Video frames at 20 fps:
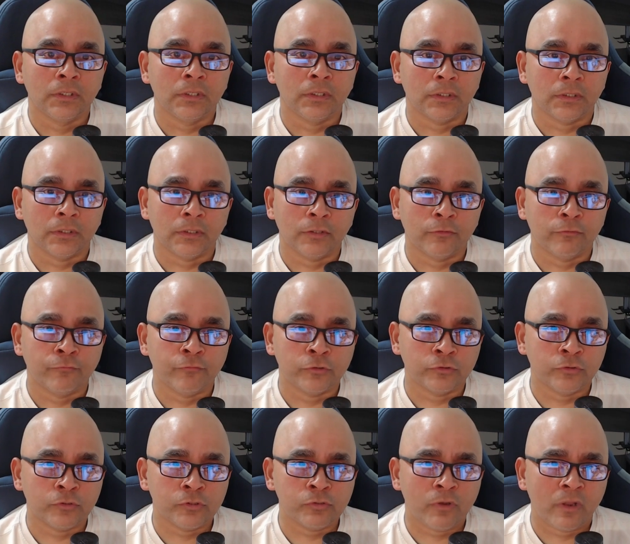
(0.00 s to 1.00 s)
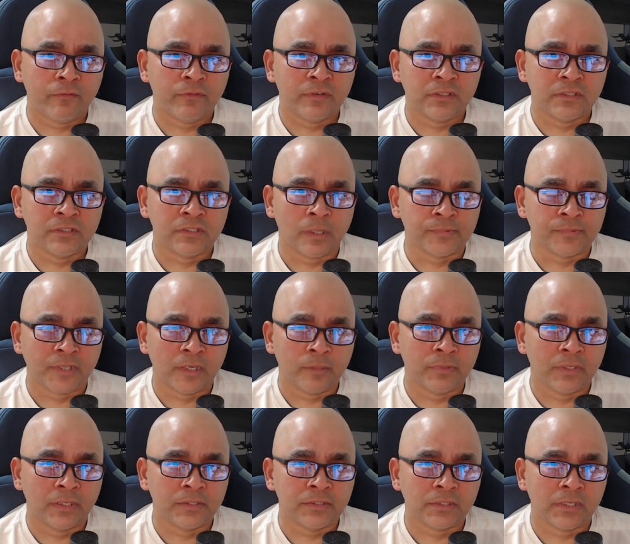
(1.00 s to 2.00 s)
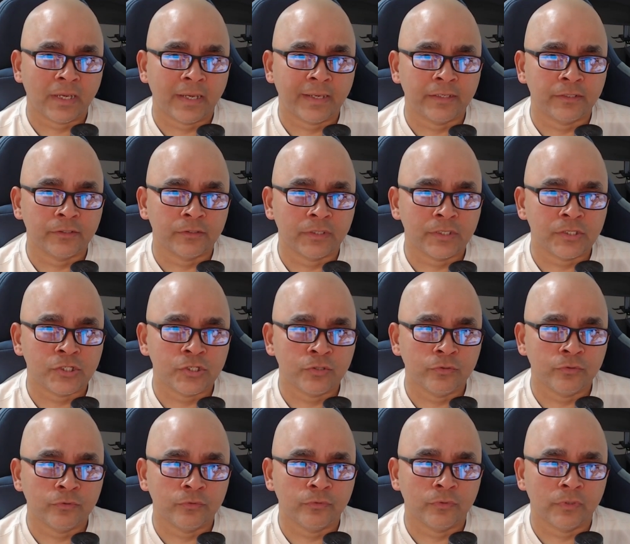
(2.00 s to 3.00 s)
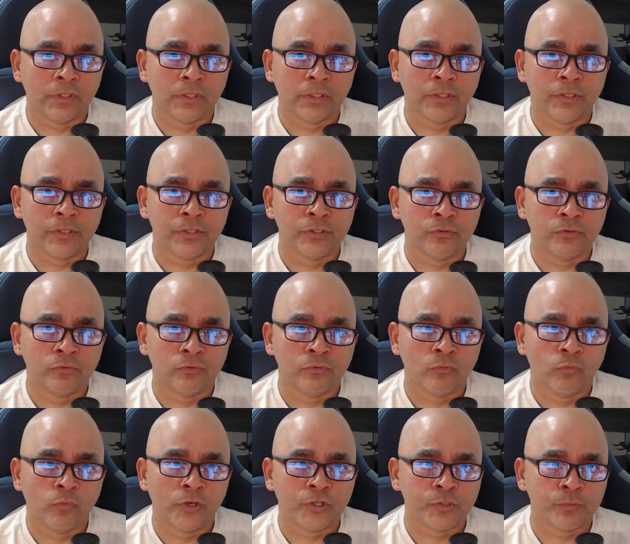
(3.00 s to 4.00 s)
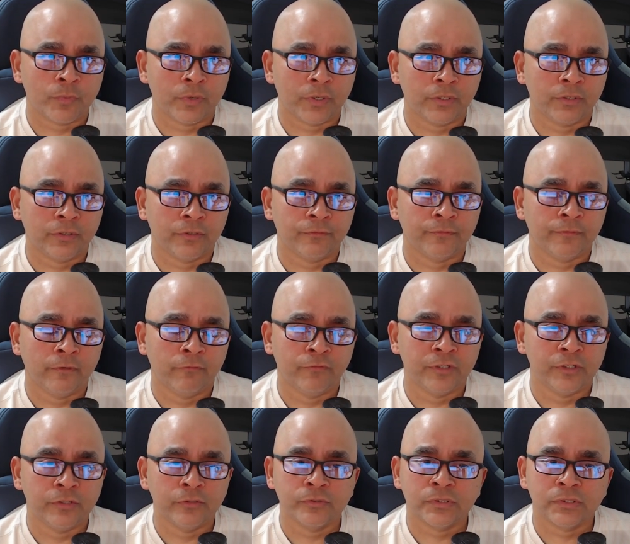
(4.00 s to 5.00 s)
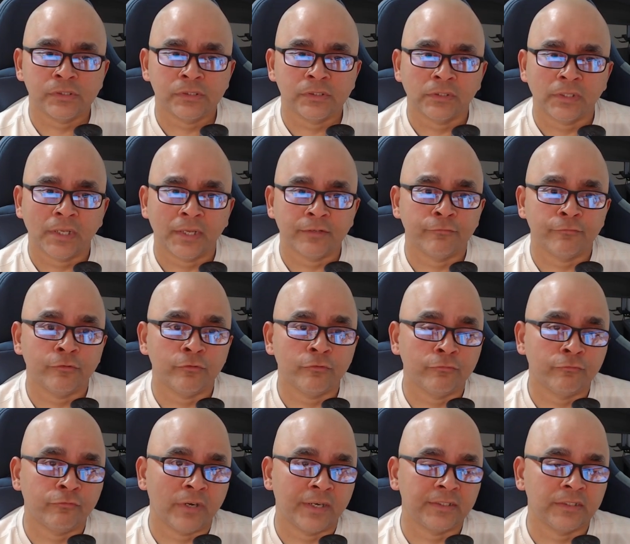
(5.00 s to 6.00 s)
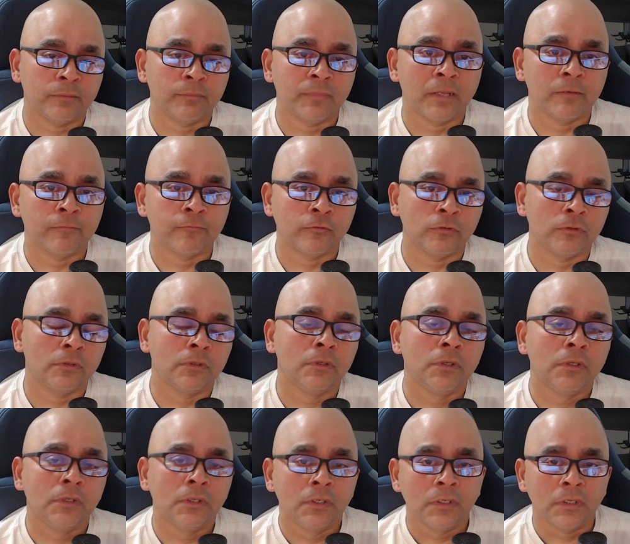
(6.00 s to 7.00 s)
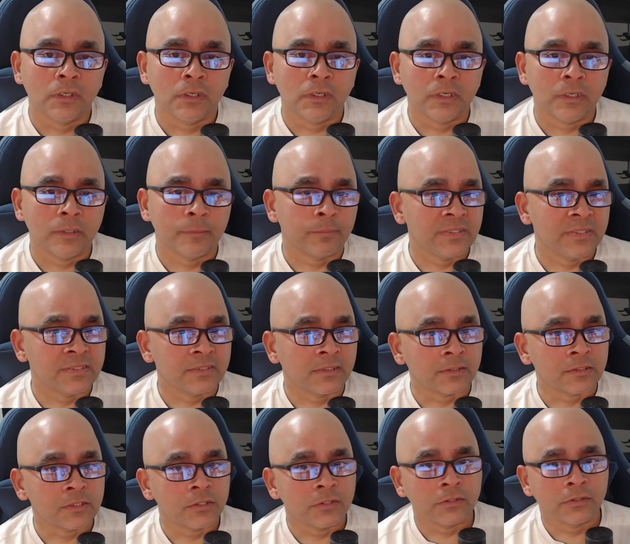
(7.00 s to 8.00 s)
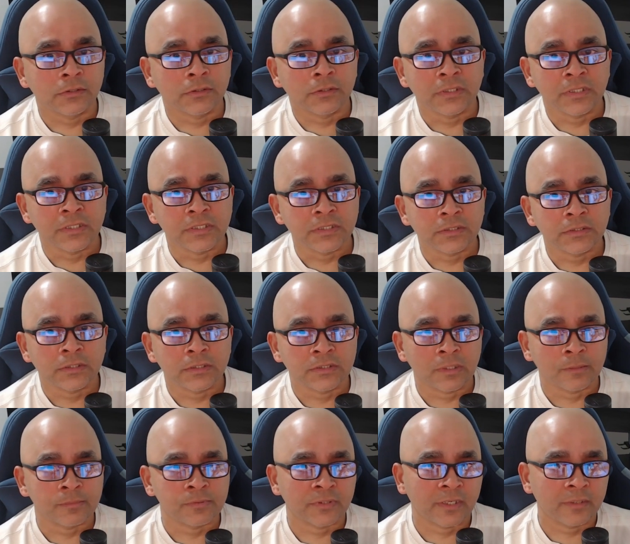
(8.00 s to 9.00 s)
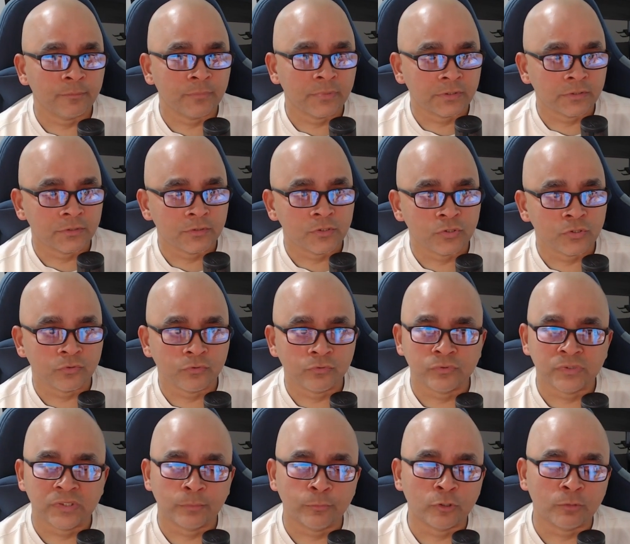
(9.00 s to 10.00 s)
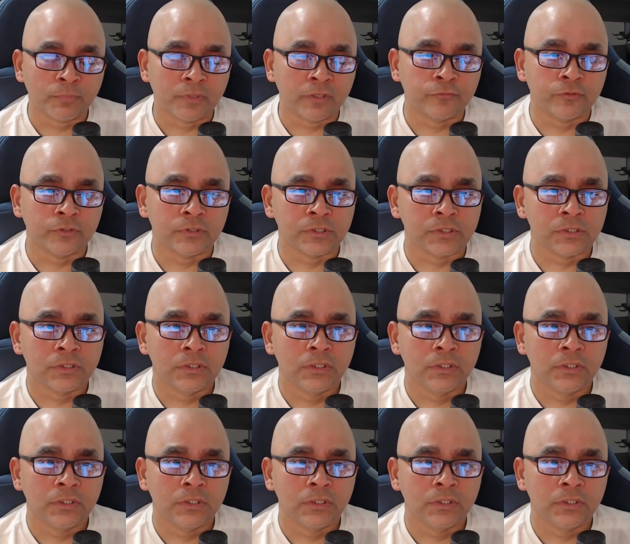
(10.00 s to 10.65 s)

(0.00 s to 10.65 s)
Uh, for those who haven't subscribed yet, I encourage you uh, to watch my videos and if you find them helpful, uh, please consider hitting the subscribe button to support my efforts.